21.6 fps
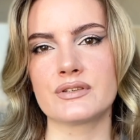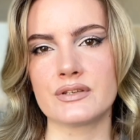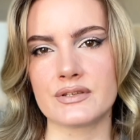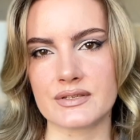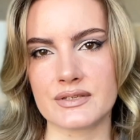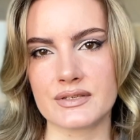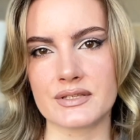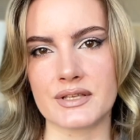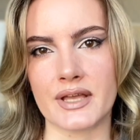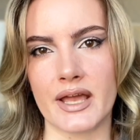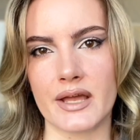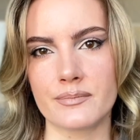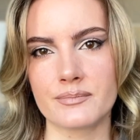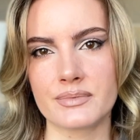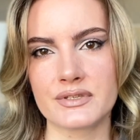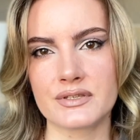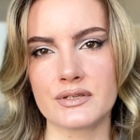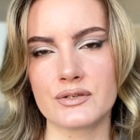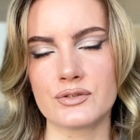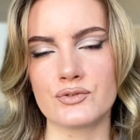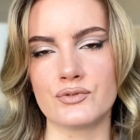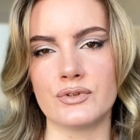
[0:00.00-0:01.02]

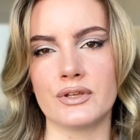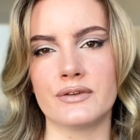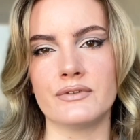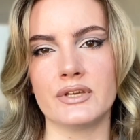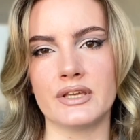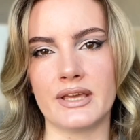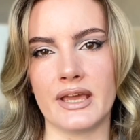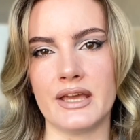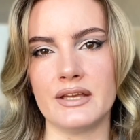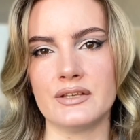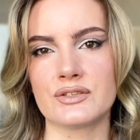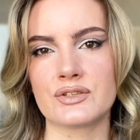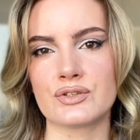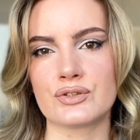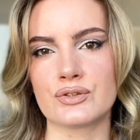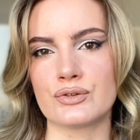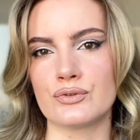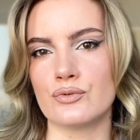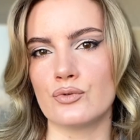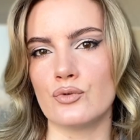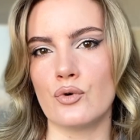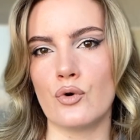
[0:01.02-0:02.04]
steps to navigate
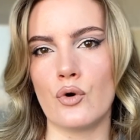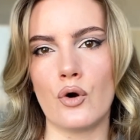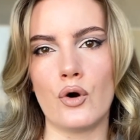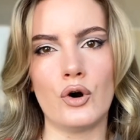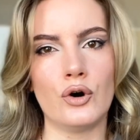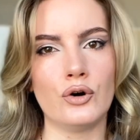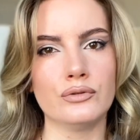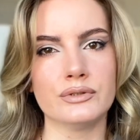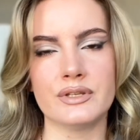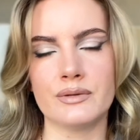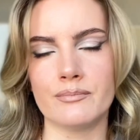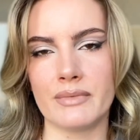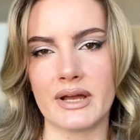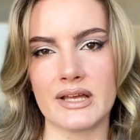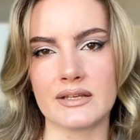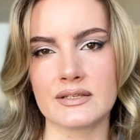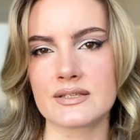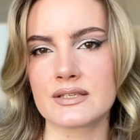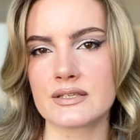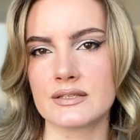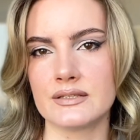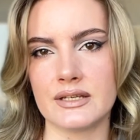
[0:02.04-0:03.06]
through all the
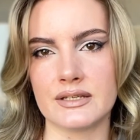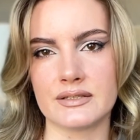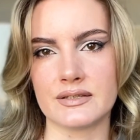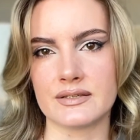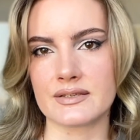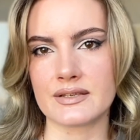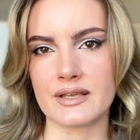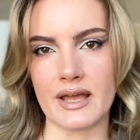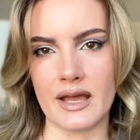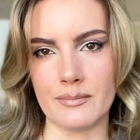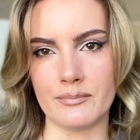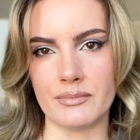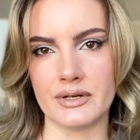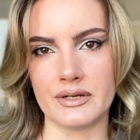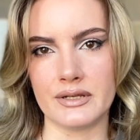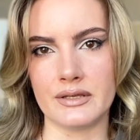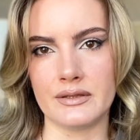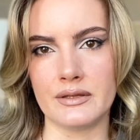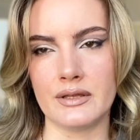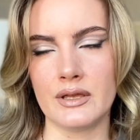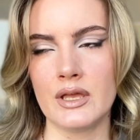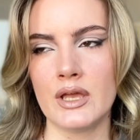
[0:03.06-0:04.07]
mess that is
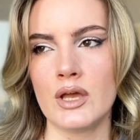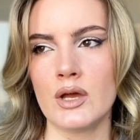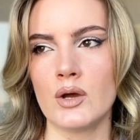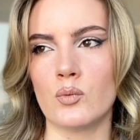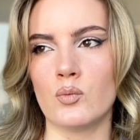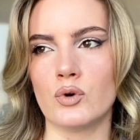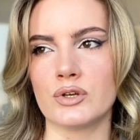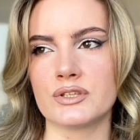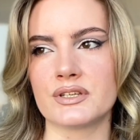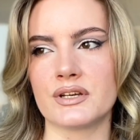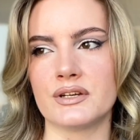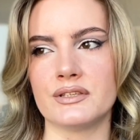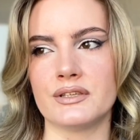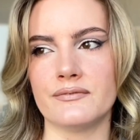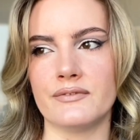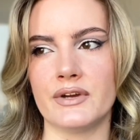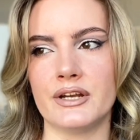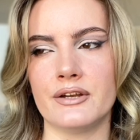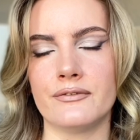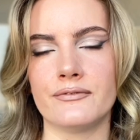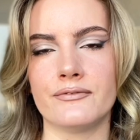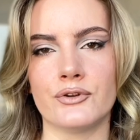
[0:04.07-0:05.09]
happening. What are the
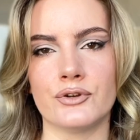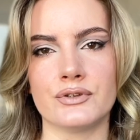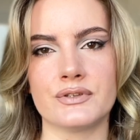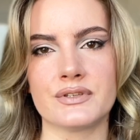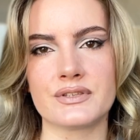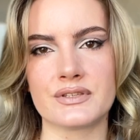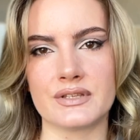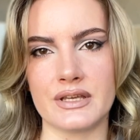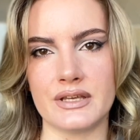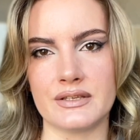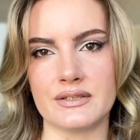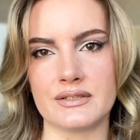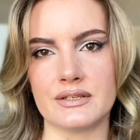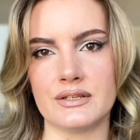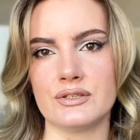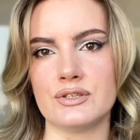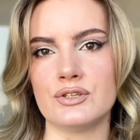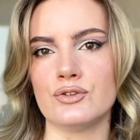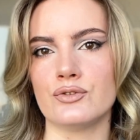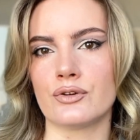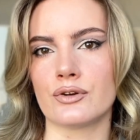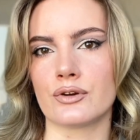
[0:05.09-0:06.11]
very first things
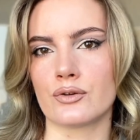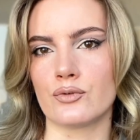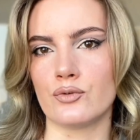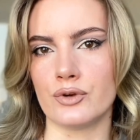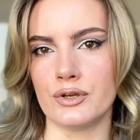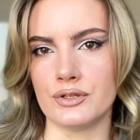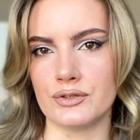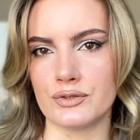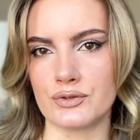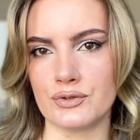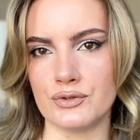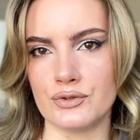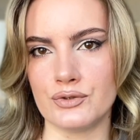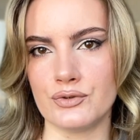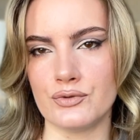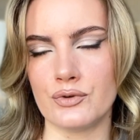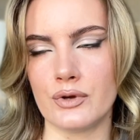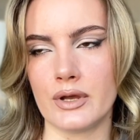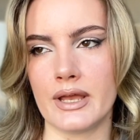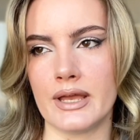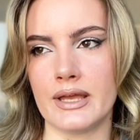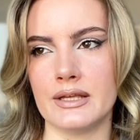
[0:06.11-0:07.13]
that you're going to
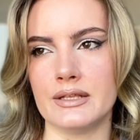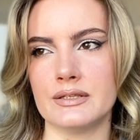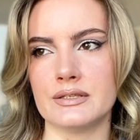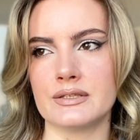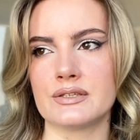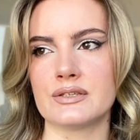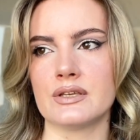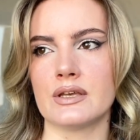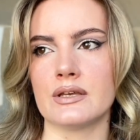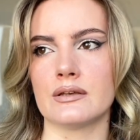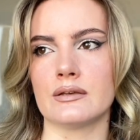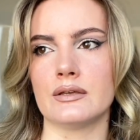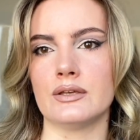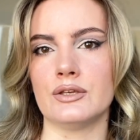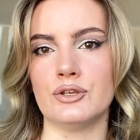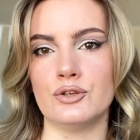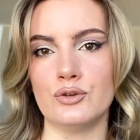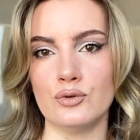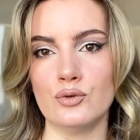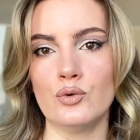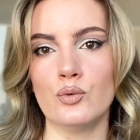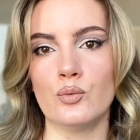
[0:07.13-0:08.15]
do? And
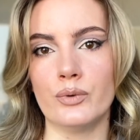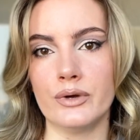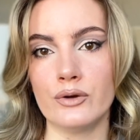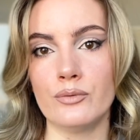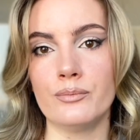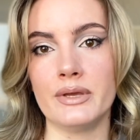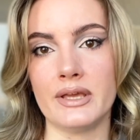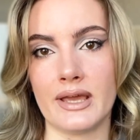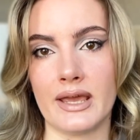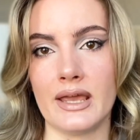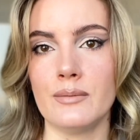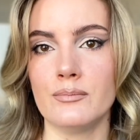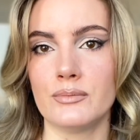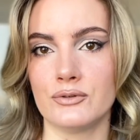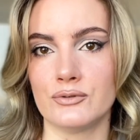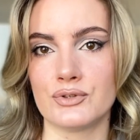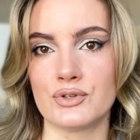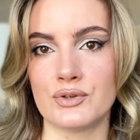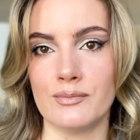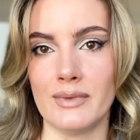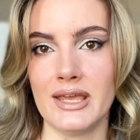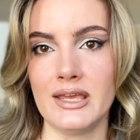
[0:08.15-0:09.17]
you will be able
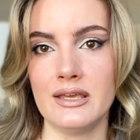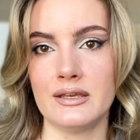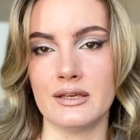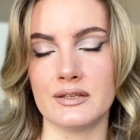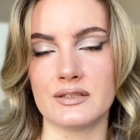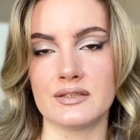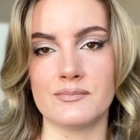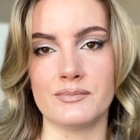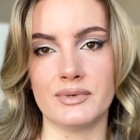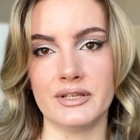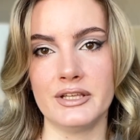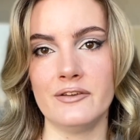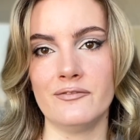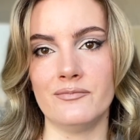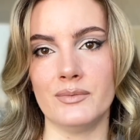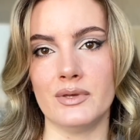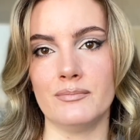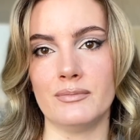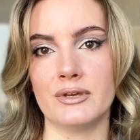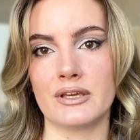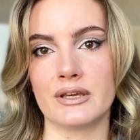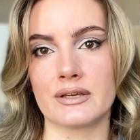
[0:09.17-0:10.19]
to make it, believe
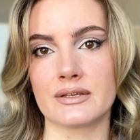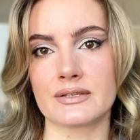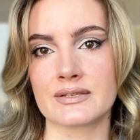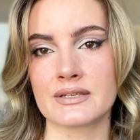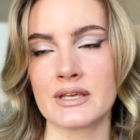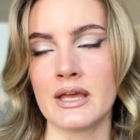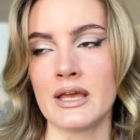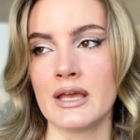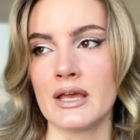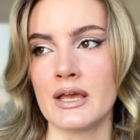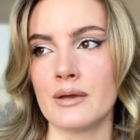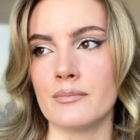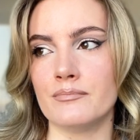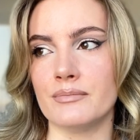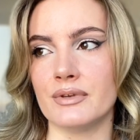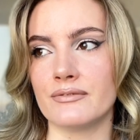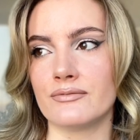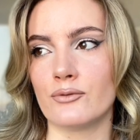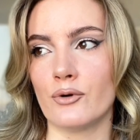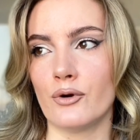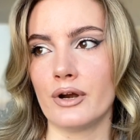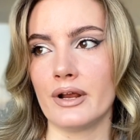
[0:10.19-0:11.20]
me, because
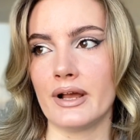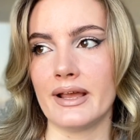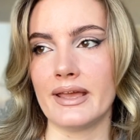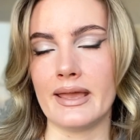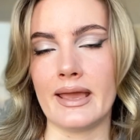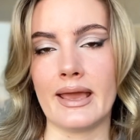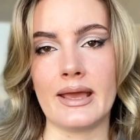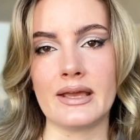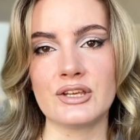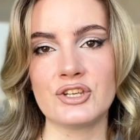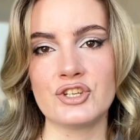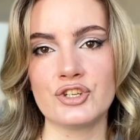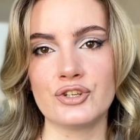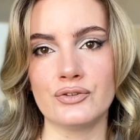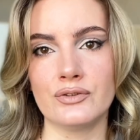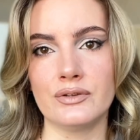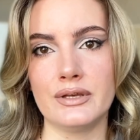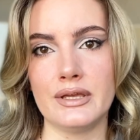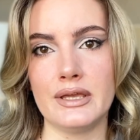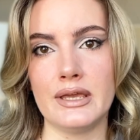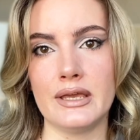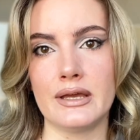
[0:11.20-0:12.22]
before I
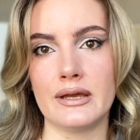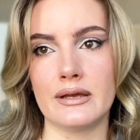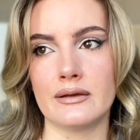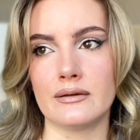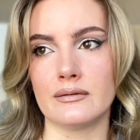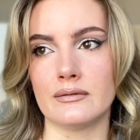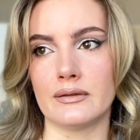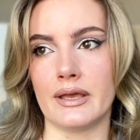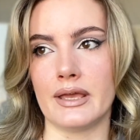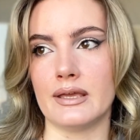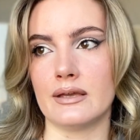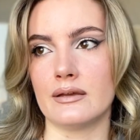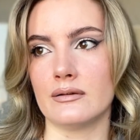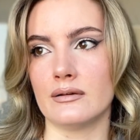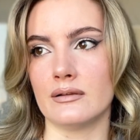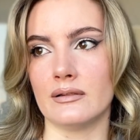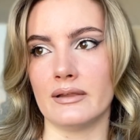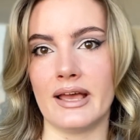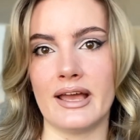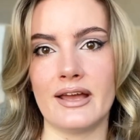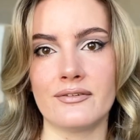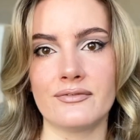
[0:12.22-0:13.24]
actually
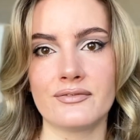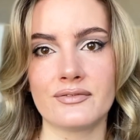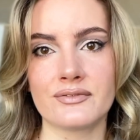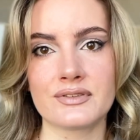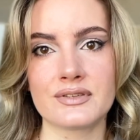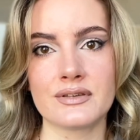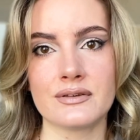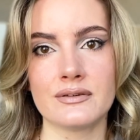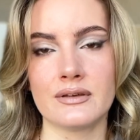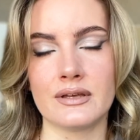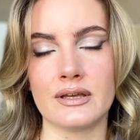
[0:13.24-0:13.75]
left